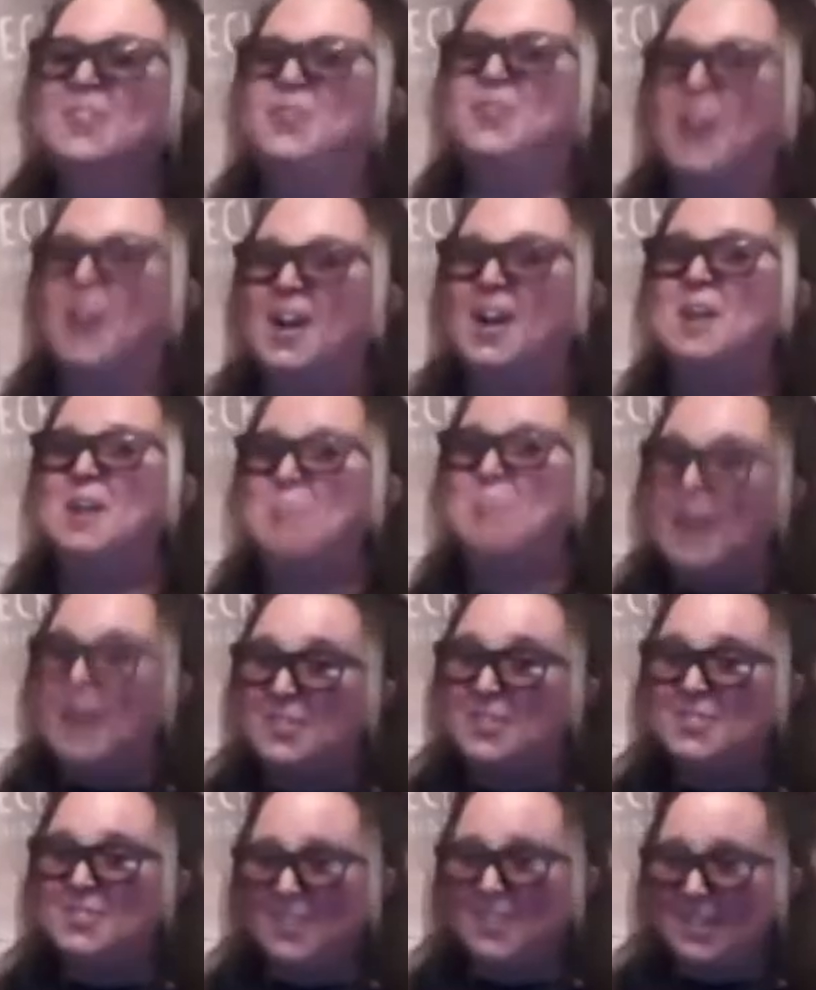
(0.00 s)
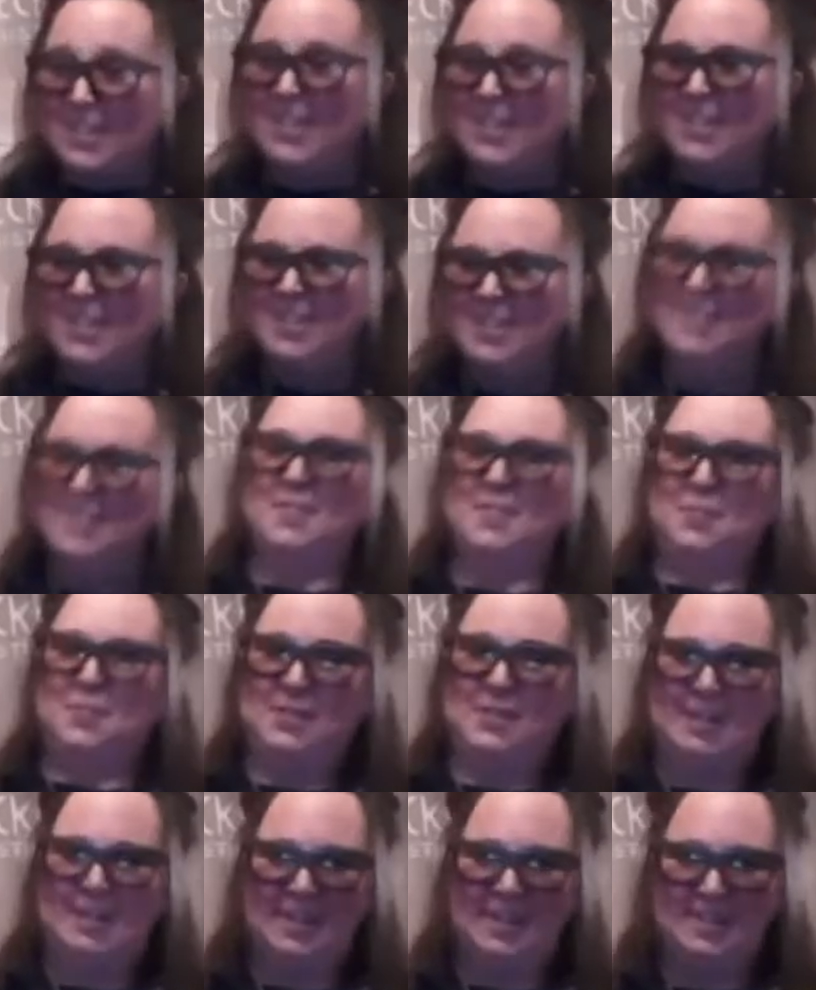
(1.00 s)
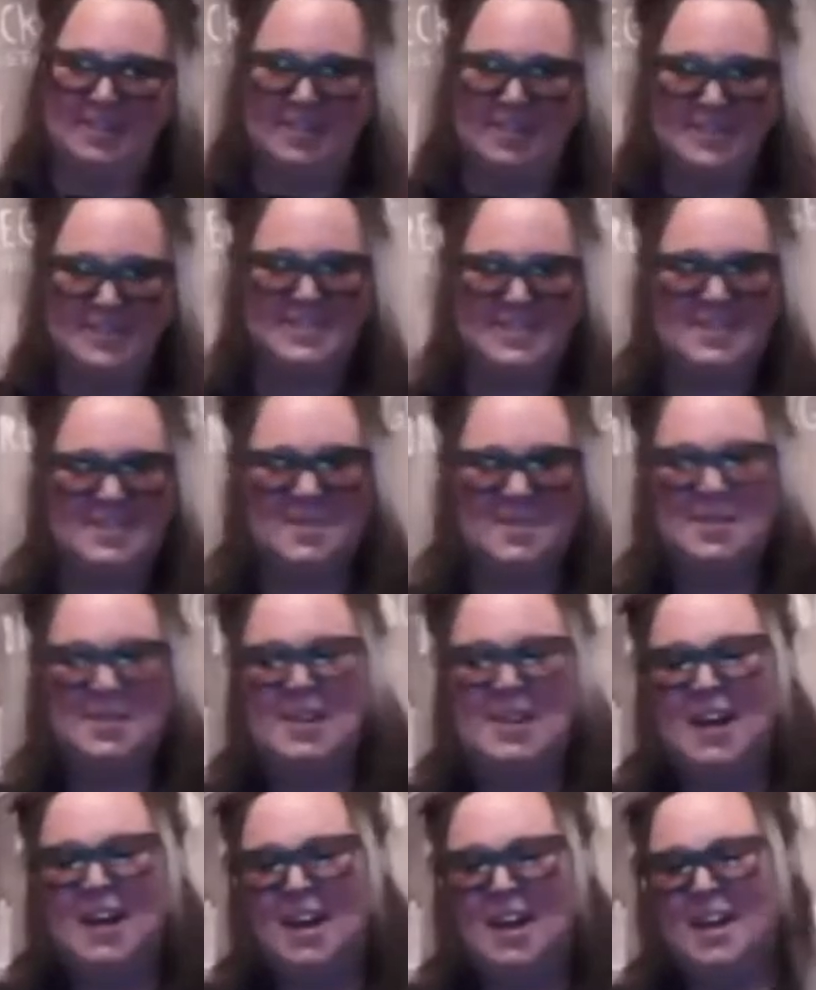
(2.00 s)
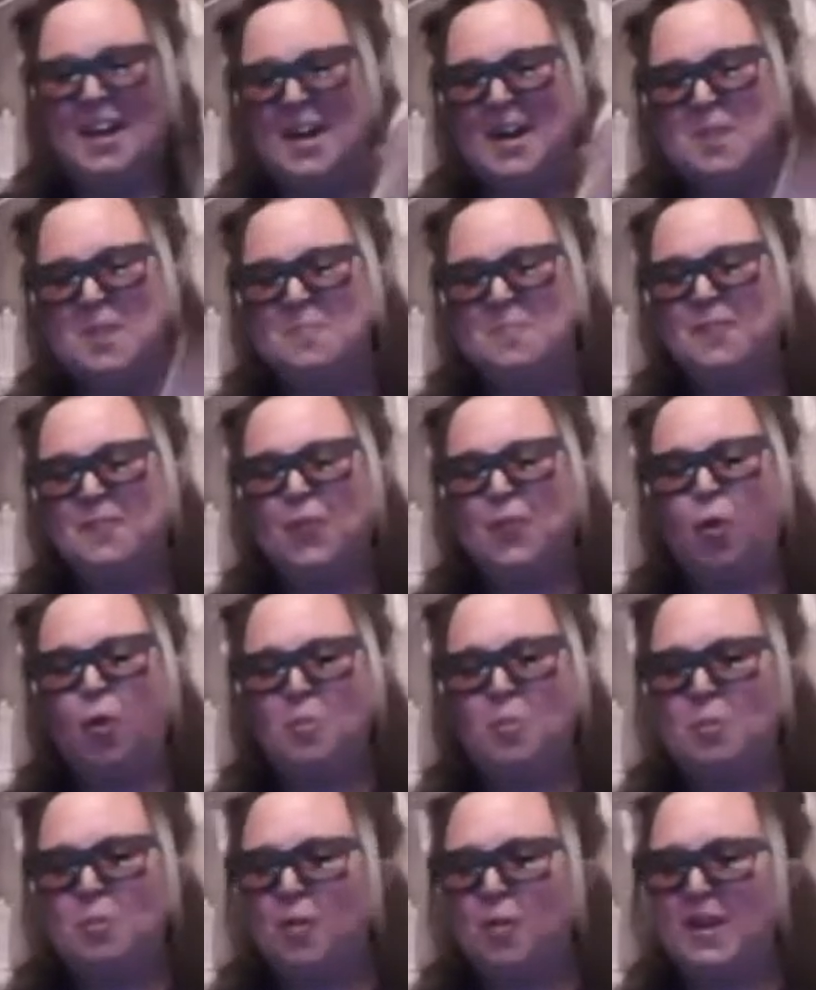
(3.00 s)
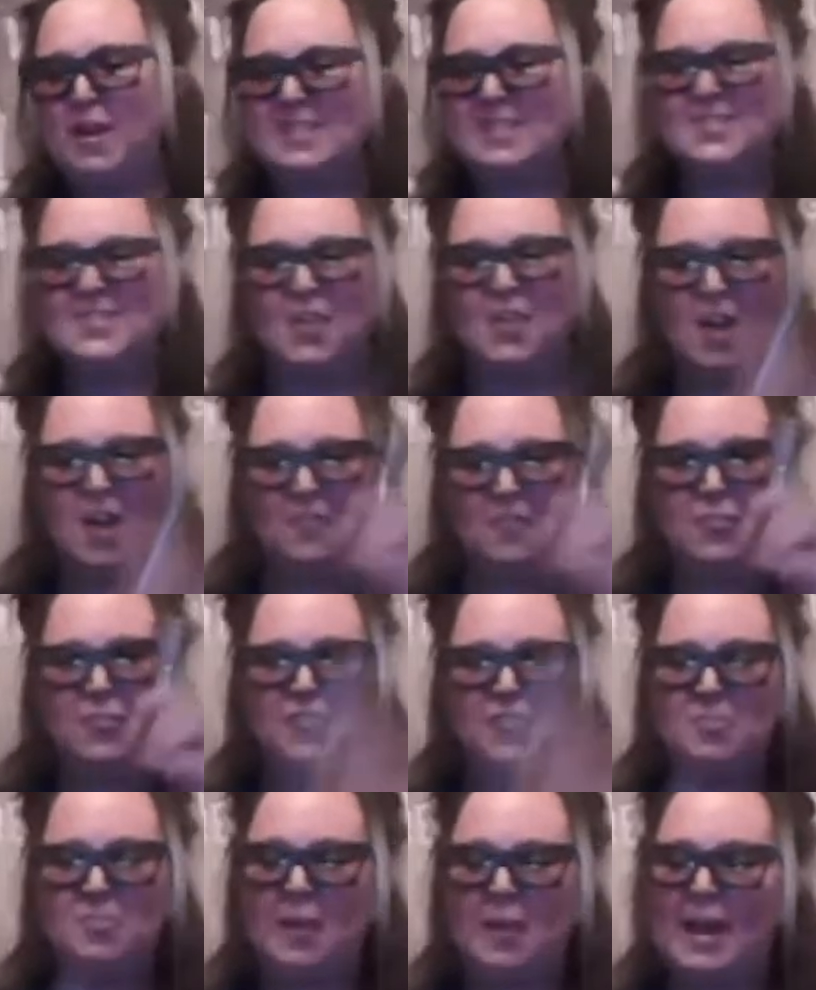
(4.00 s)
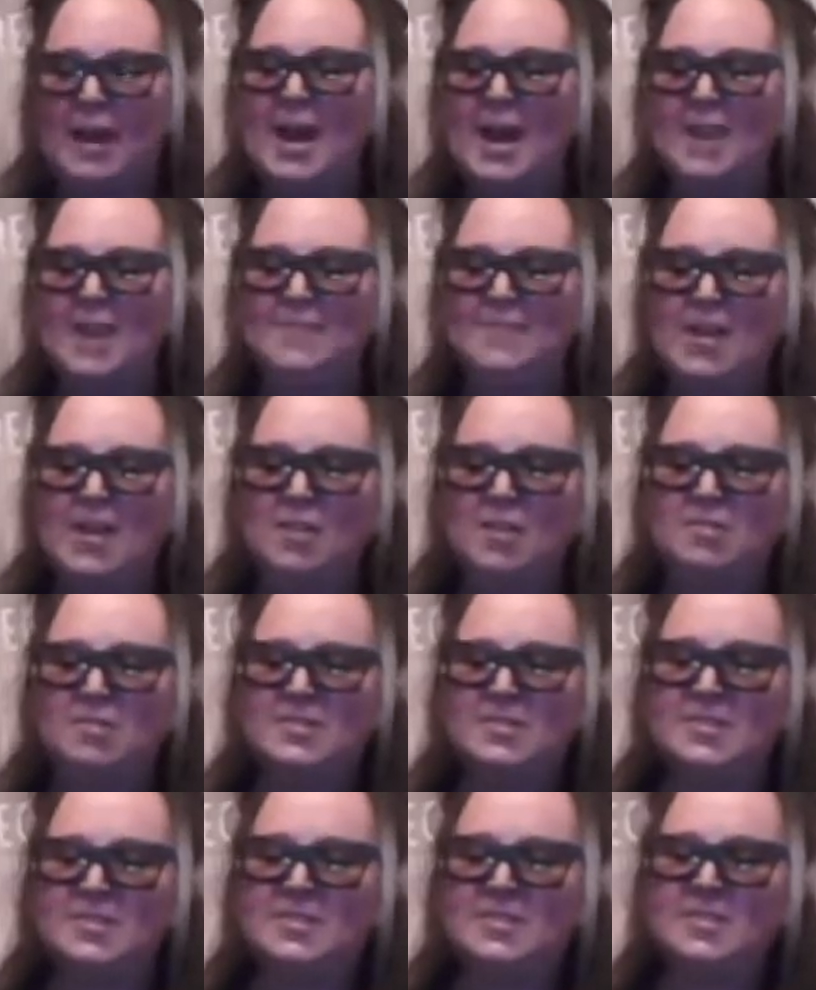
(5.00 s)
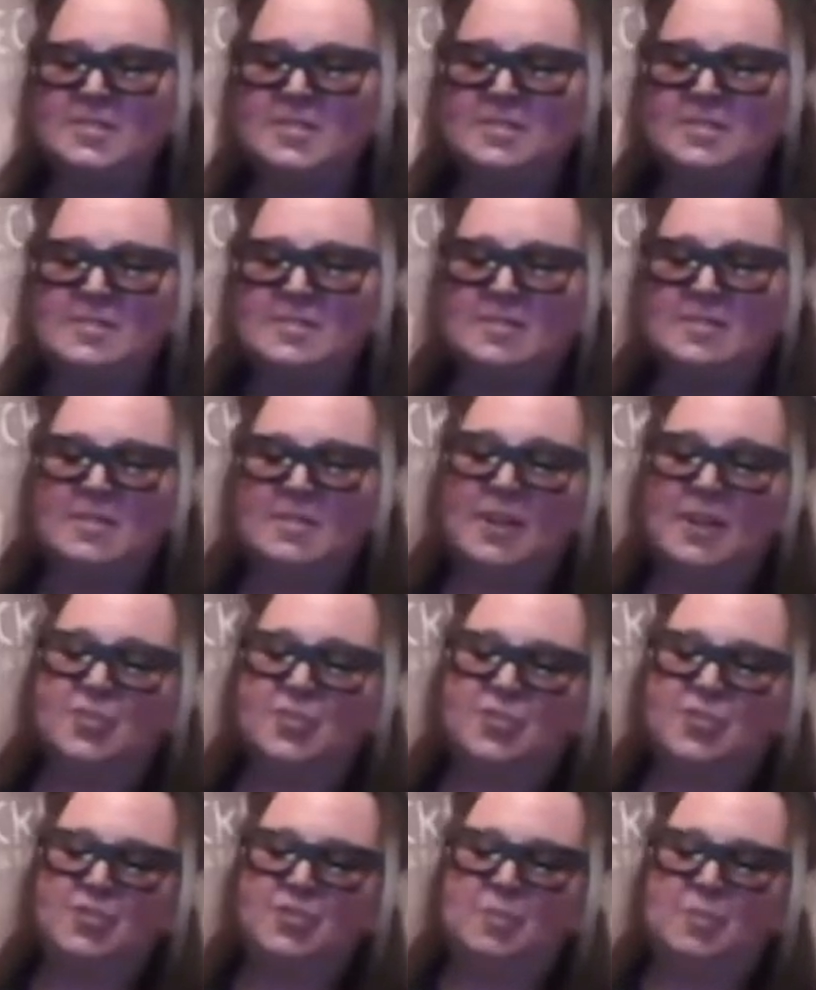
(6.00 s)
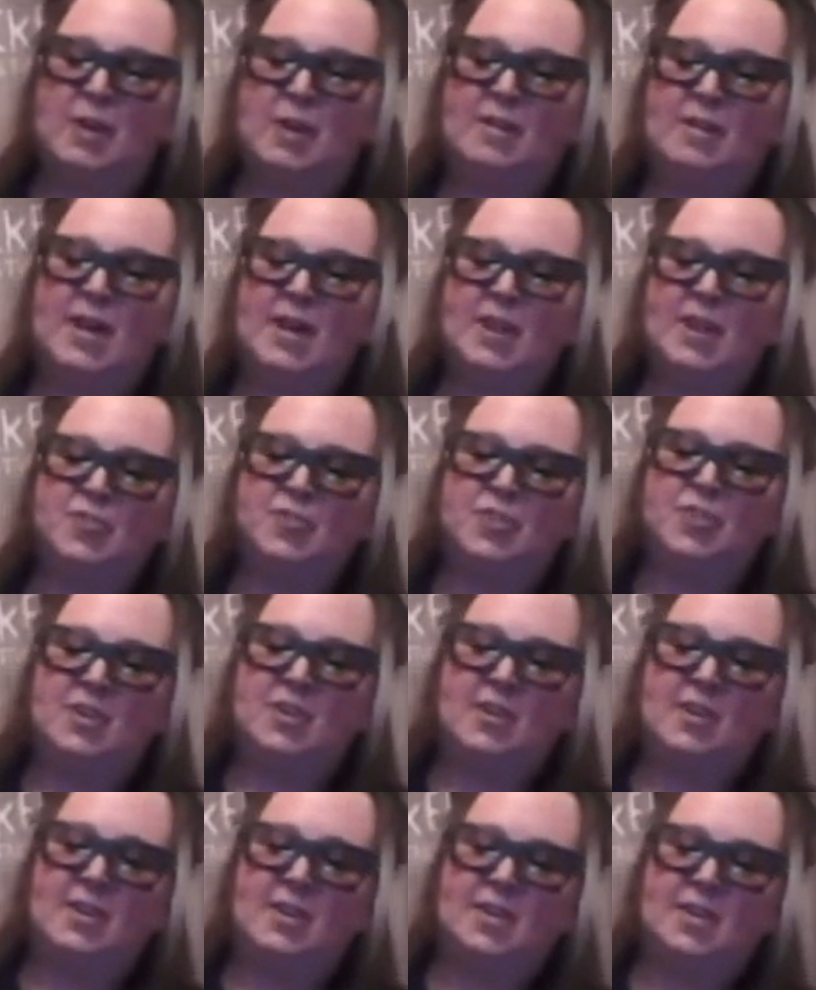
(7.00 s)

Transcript: Jedi Master, ridiculous. So um, for the Obi-Wan, I start off with just about a half ounce, or not just about, actually